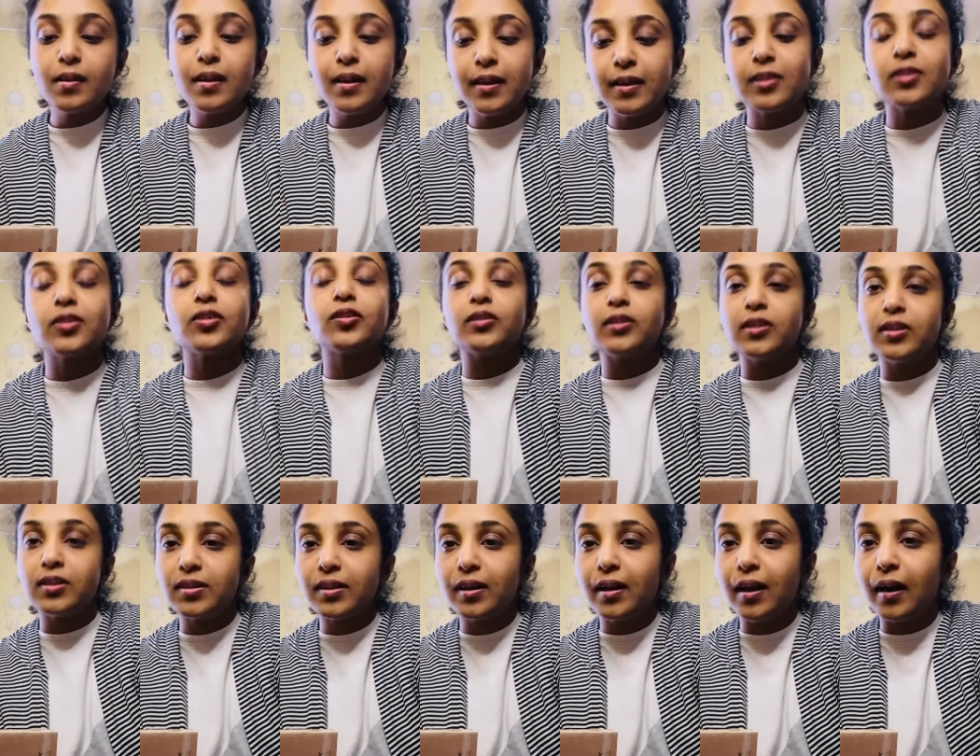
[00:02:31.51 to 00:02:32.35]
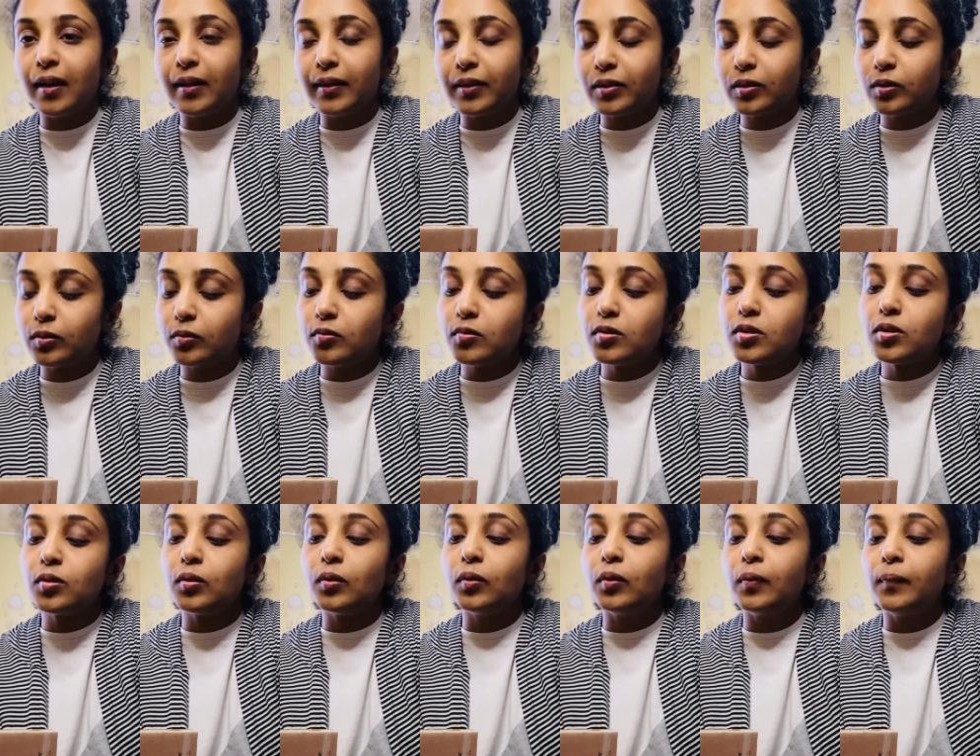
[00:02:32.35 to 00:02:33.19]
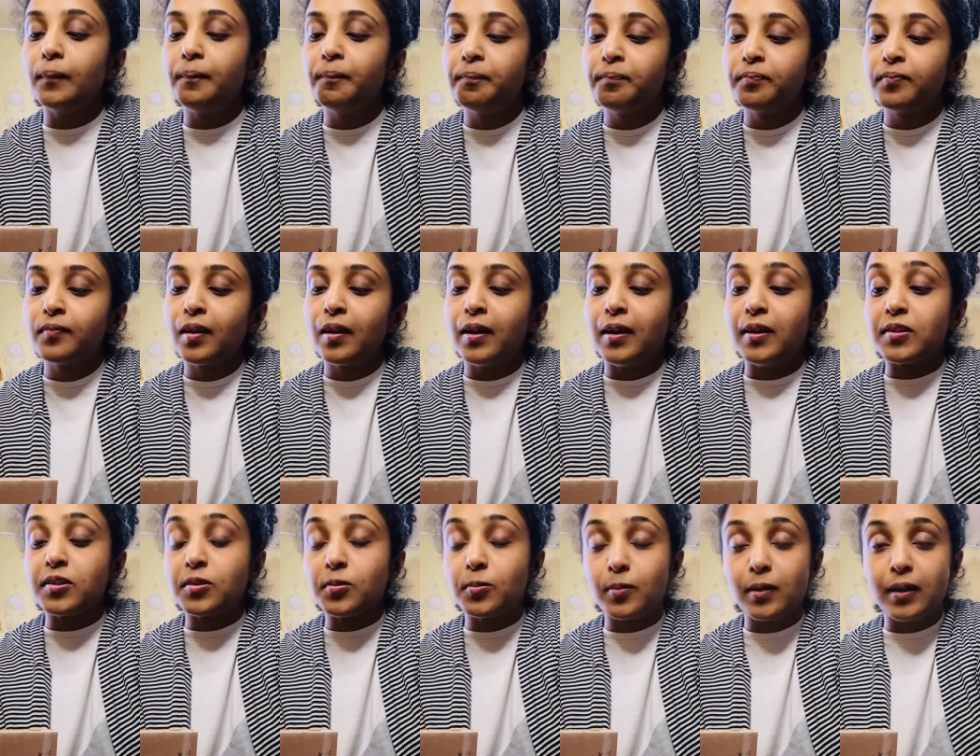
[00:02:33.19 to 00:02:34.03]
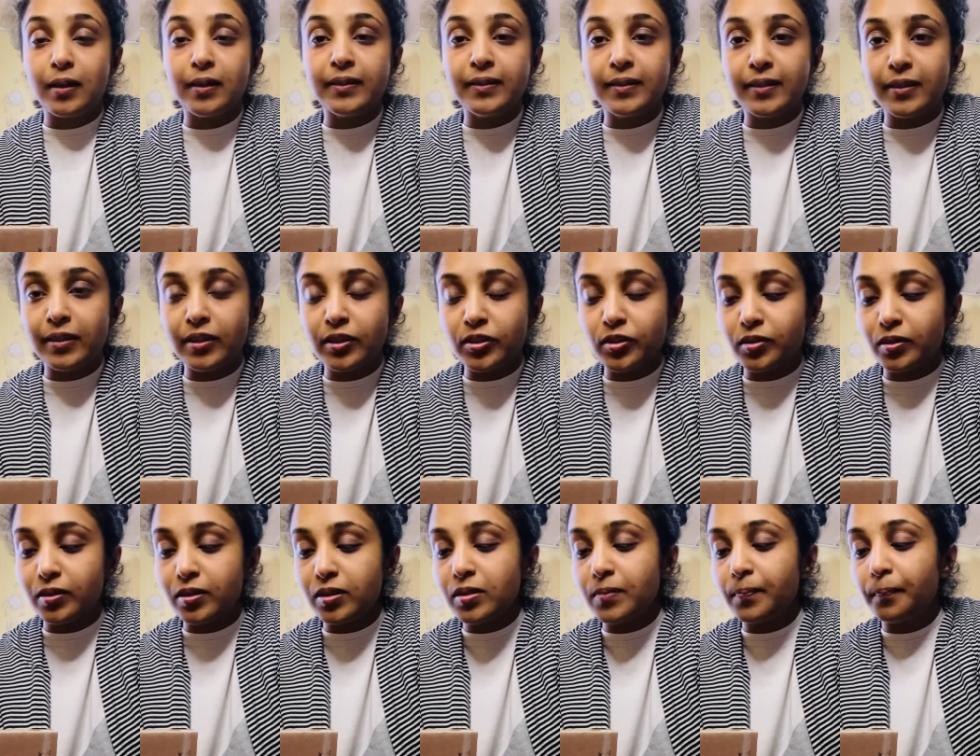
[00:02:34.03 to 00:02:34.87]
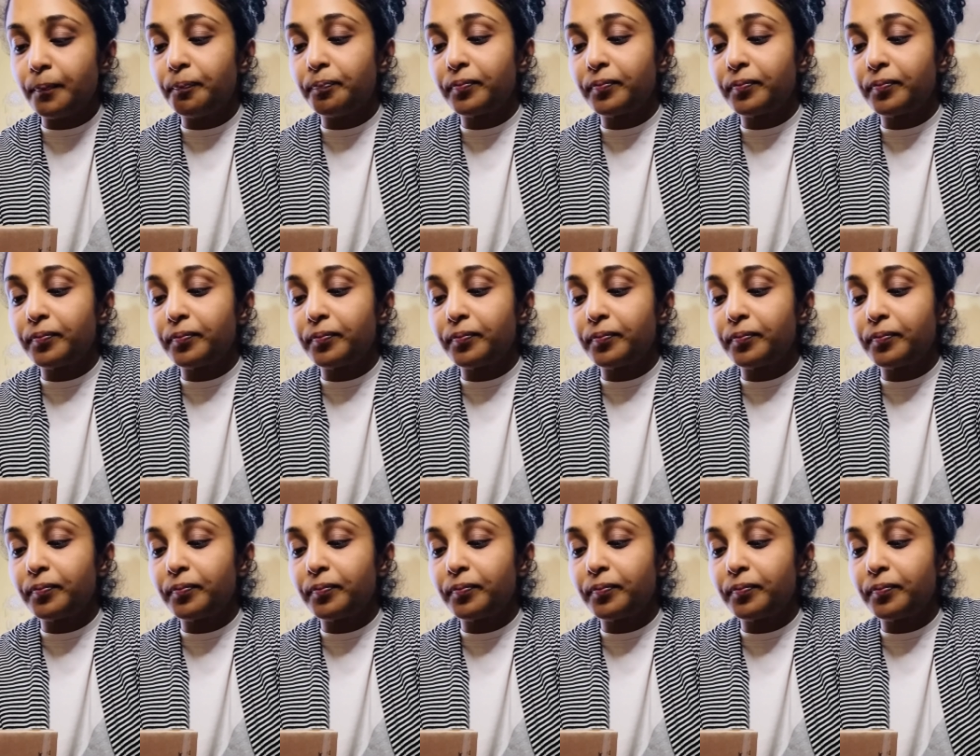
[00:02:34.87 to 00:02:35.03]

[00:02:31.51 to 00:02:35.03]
it's cheesy garlic toast so it's really delicious